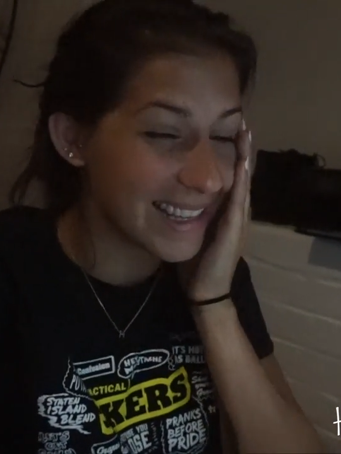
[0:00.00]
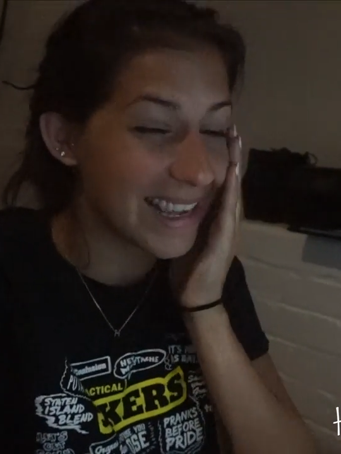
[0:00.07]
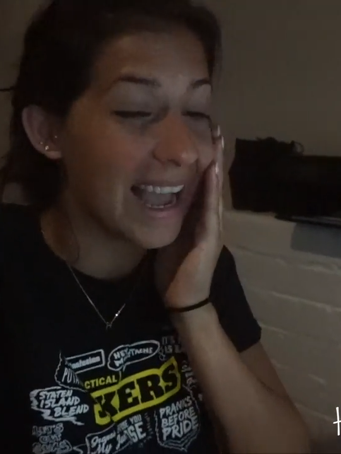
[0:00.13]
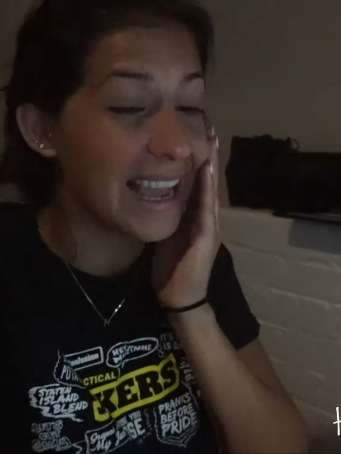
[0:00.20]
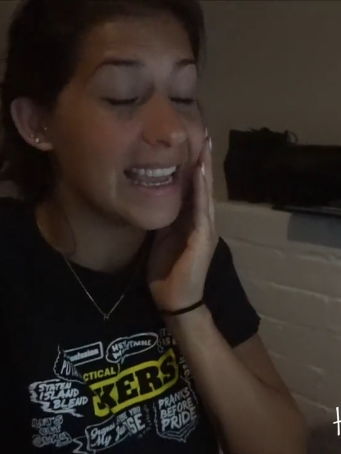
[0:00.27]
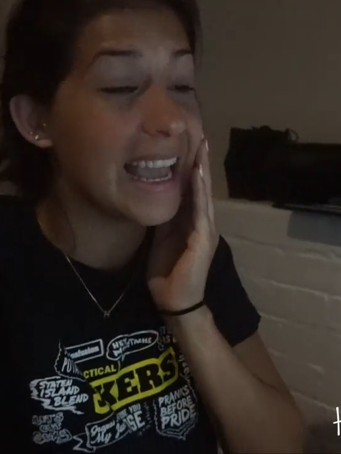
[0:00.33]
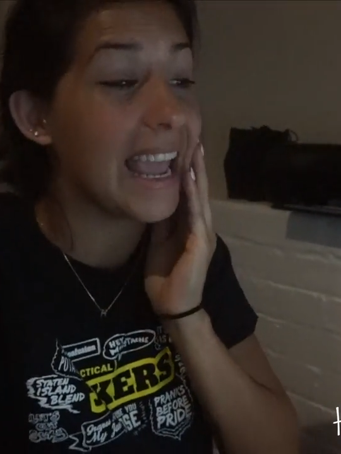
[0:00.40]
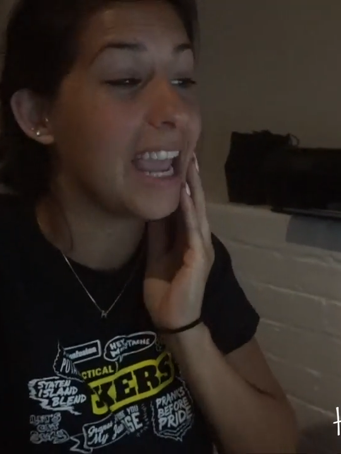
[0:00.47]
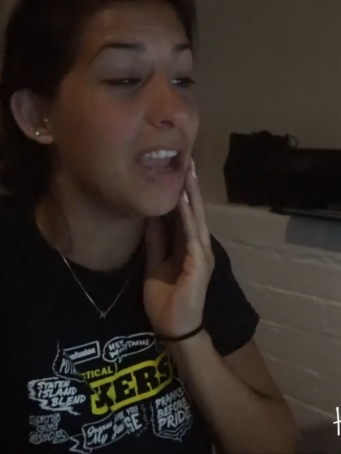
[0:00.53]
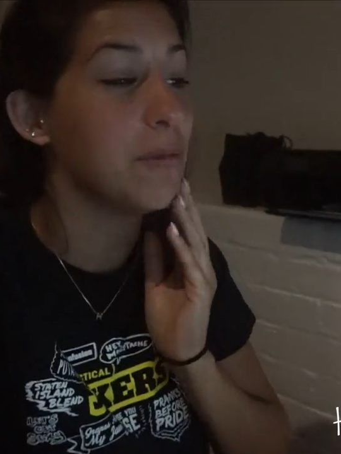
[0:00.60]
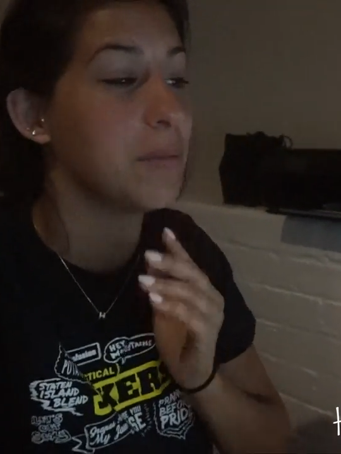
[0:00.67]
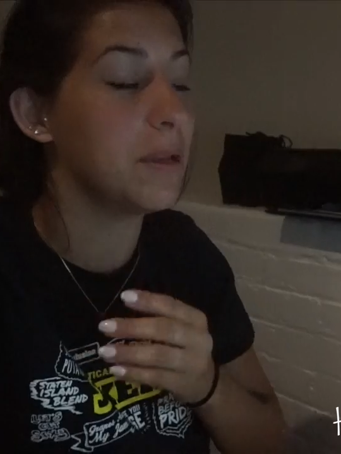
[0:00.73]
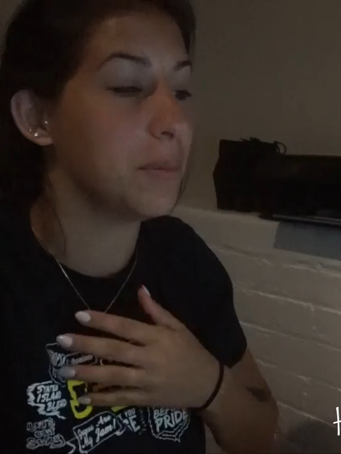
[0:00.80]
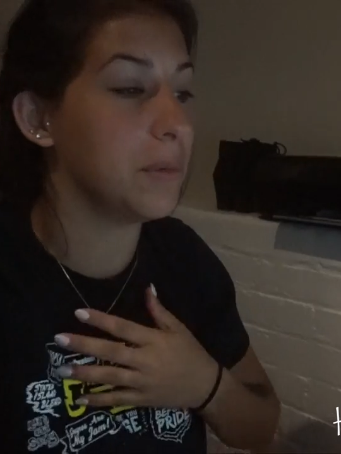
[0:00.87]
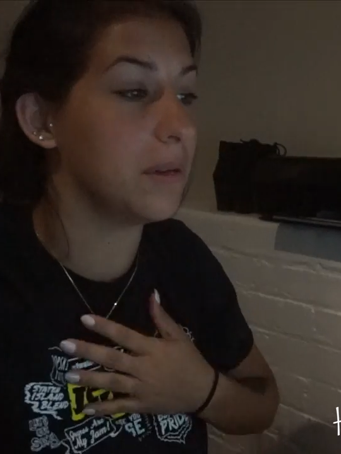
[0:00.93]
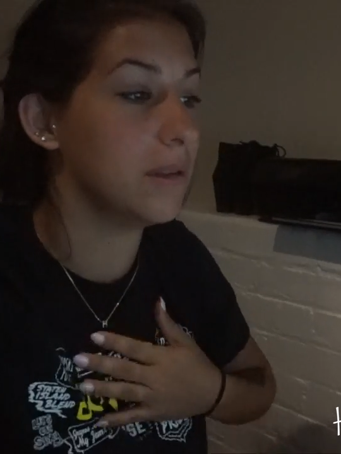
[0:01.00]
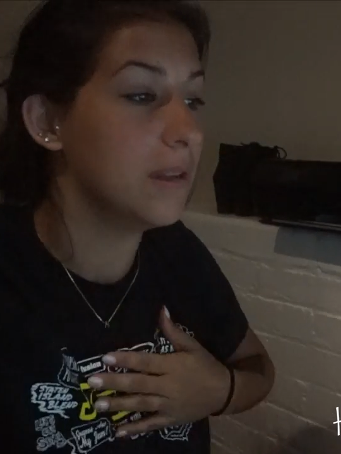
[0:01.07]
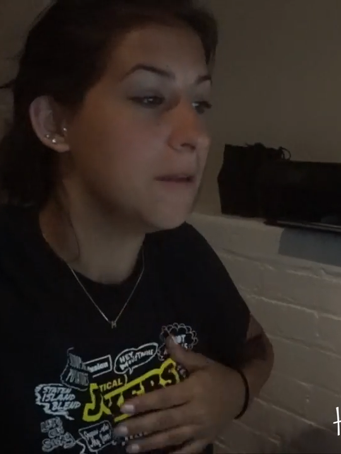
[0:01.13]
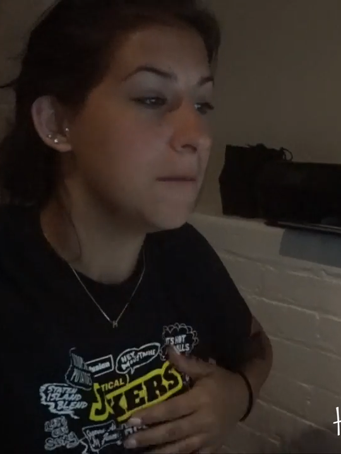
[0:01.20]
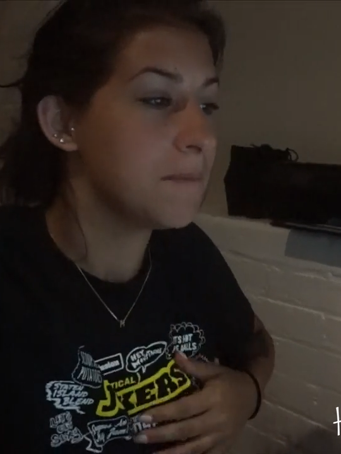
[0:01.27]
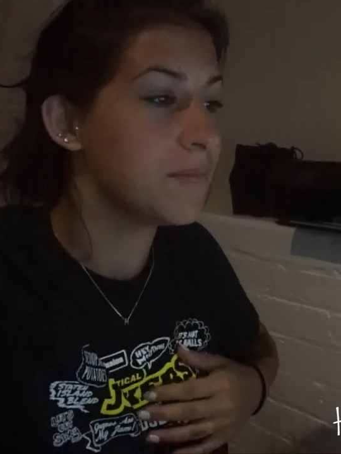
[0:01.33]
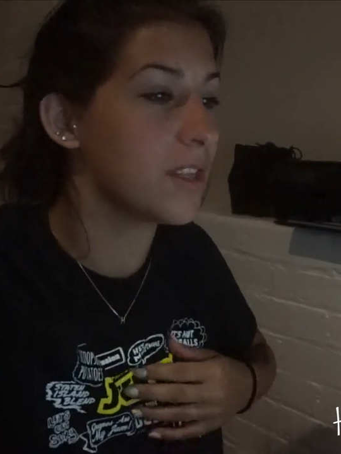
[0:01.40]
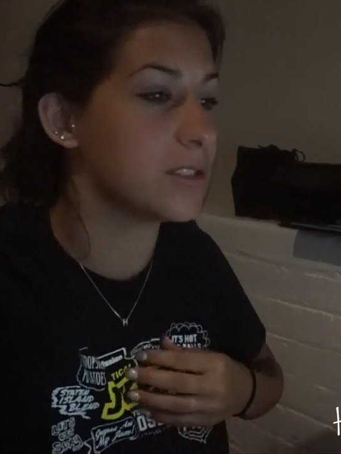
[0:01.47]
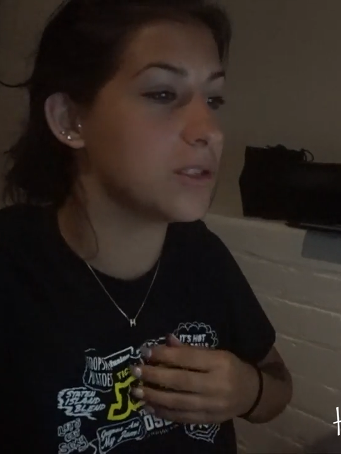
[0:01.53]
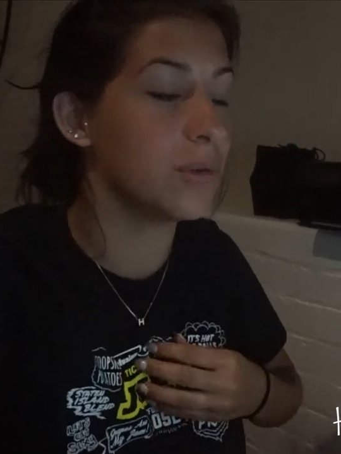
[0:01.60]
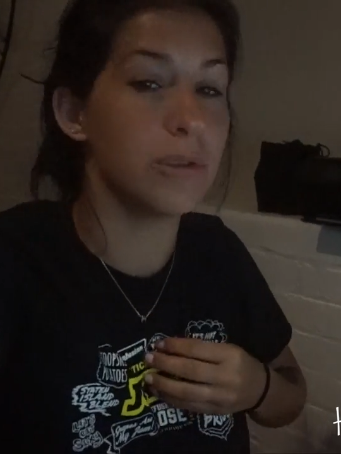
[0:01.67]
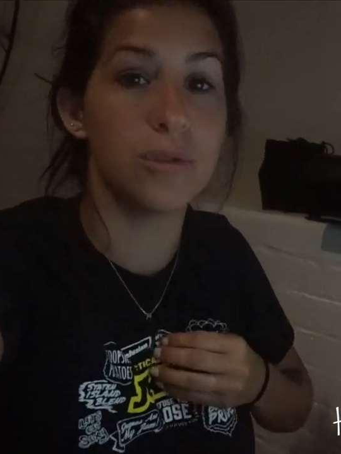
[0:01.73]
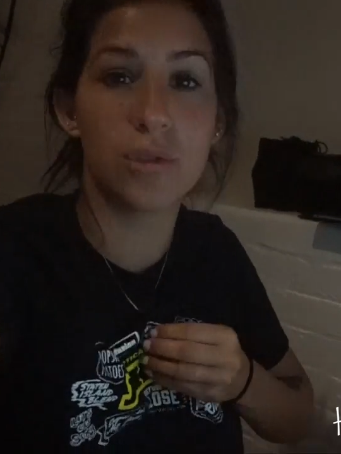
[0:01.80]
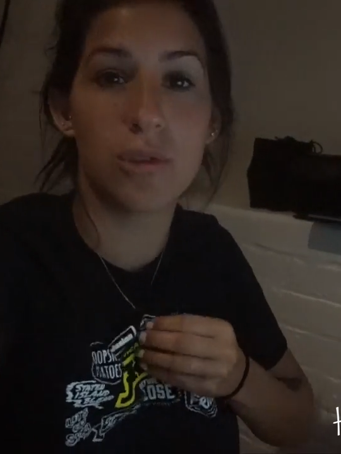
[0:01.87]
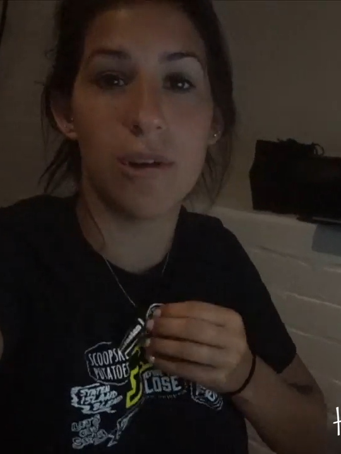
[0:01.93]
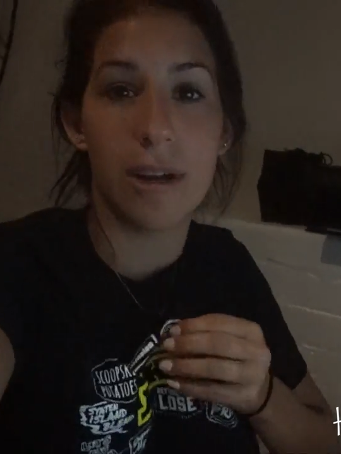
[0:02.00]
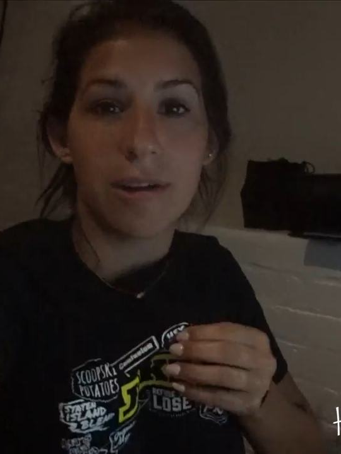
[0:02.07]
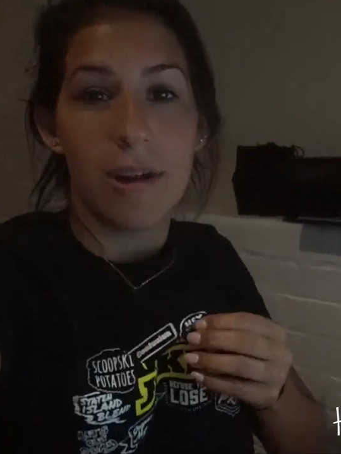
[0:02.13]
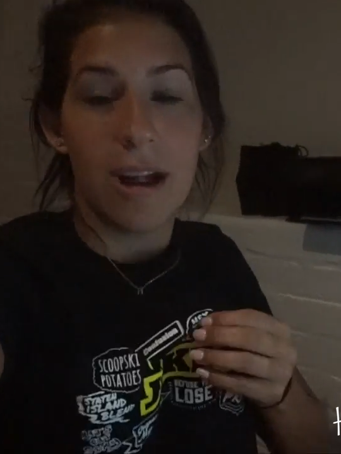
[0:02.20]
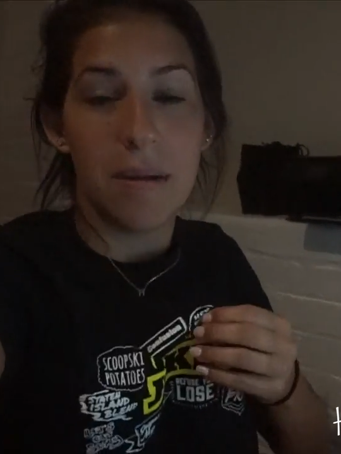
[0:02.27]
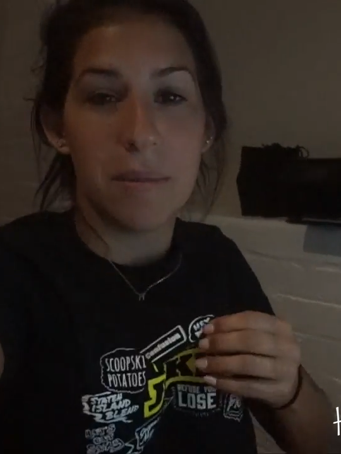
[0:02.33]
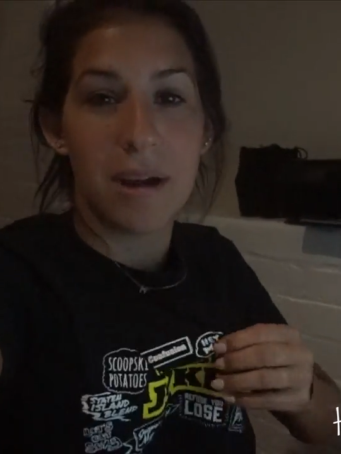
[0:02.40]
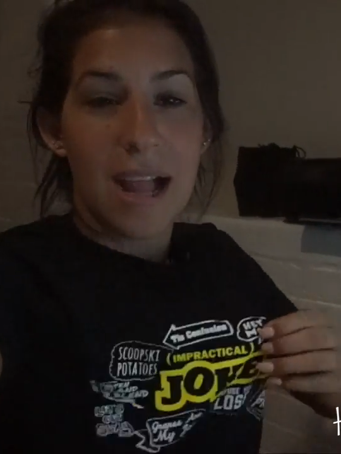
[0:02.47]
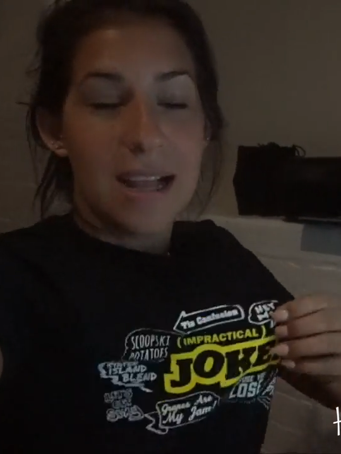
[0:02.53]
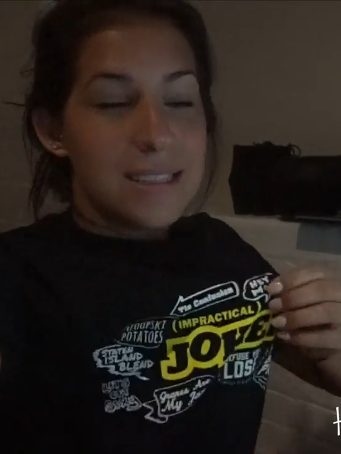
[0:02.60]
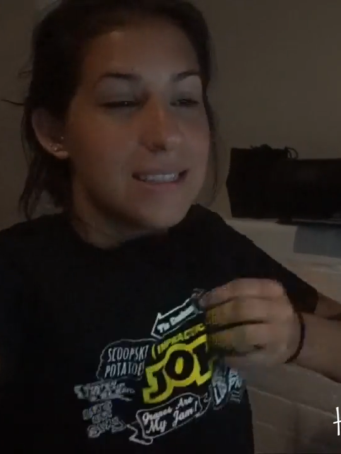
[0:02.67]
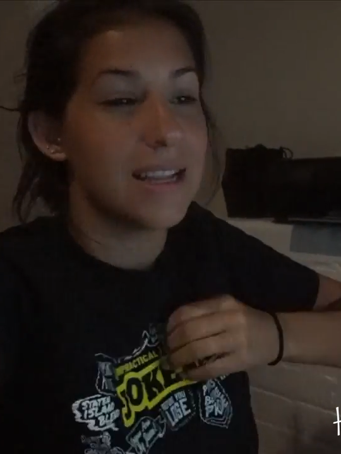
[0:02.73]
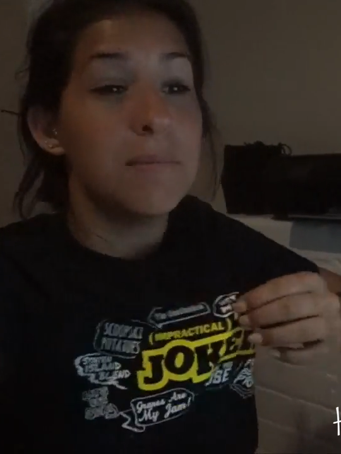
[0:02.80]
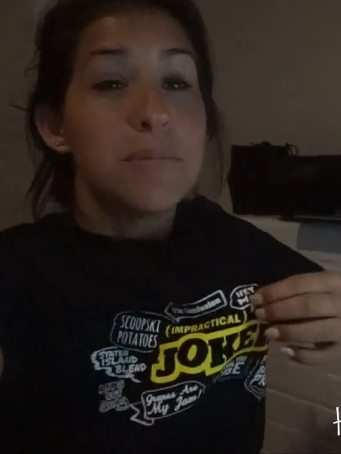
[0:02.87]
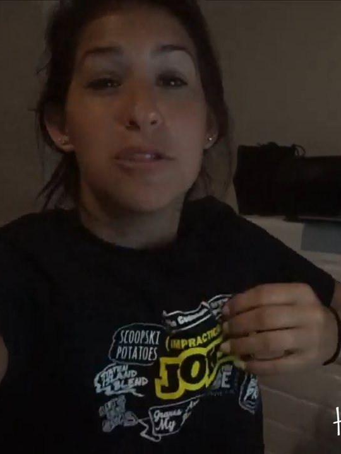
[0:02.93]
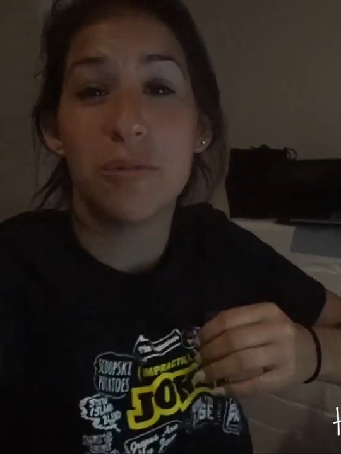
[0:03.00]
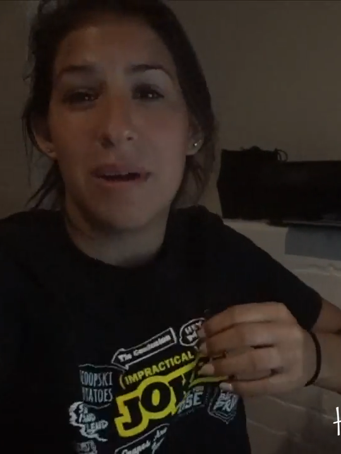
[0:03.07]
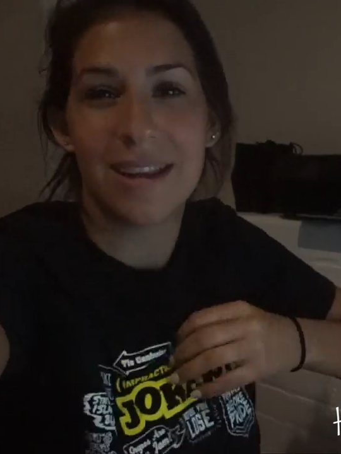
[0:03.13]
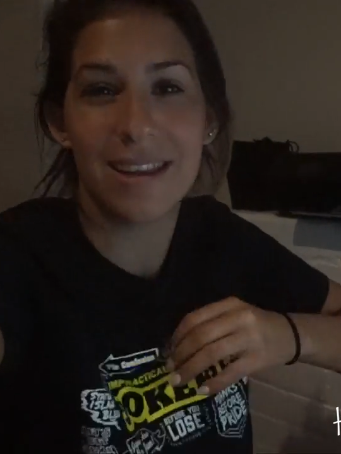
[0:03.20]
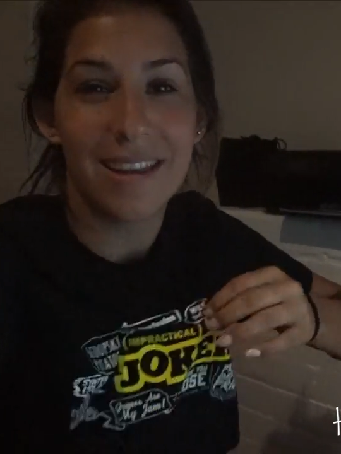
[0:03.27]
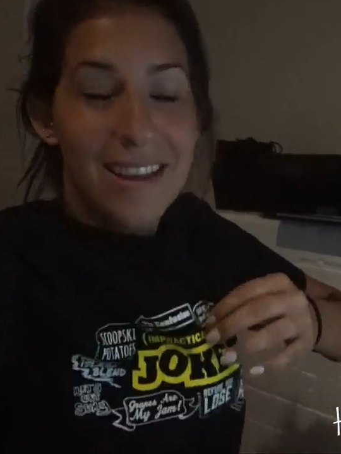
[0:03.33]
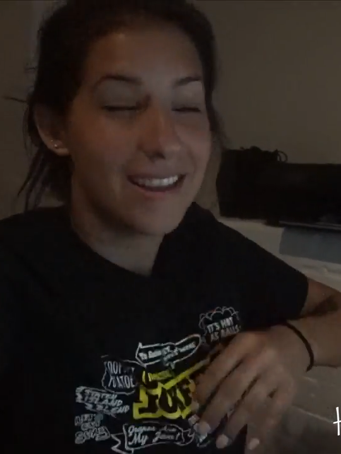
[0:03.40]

Like I hate people that don't use correct grammar as it. I'm sweating.